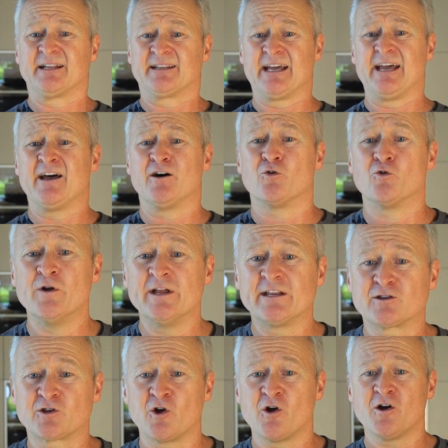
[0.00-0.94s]
The
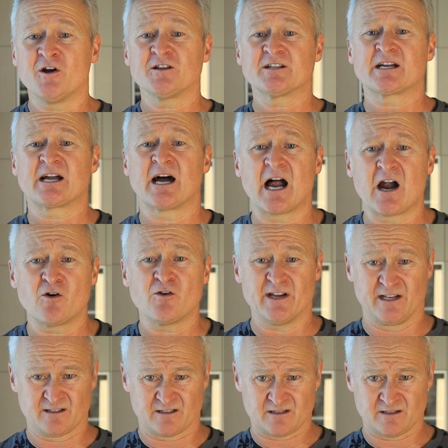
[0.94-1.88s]
return
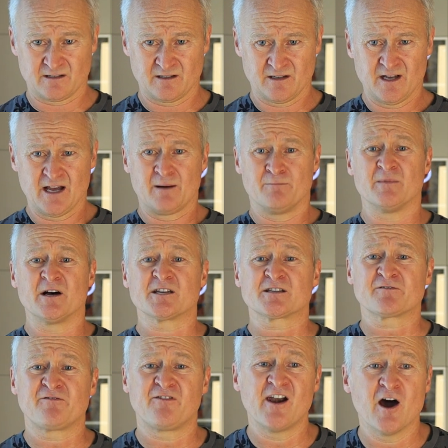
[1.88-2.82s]
current
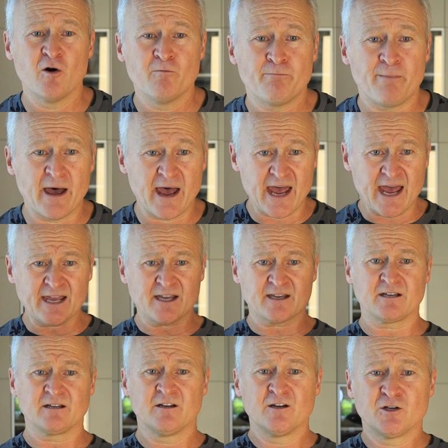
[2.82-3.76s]
must flow back